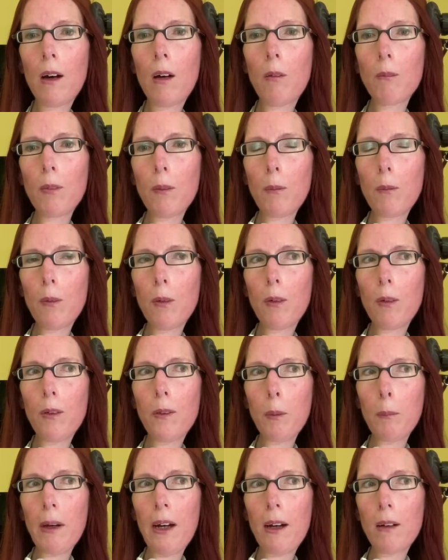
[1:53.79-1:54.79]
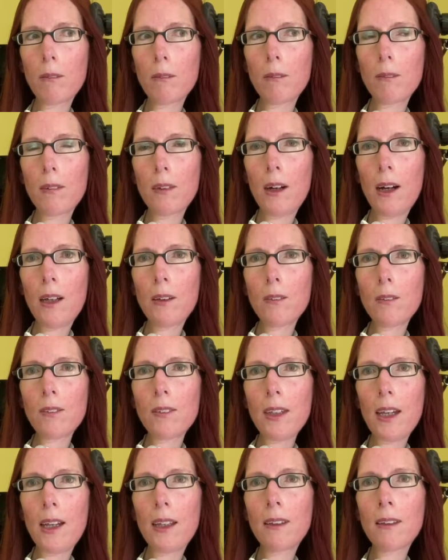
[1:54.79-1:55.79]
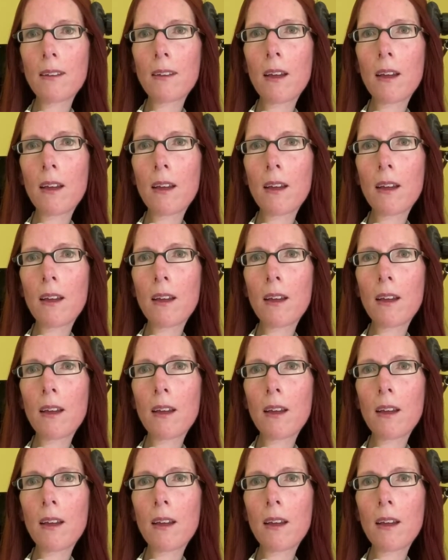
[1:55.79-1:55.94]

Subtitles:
We were on about 9 or 10.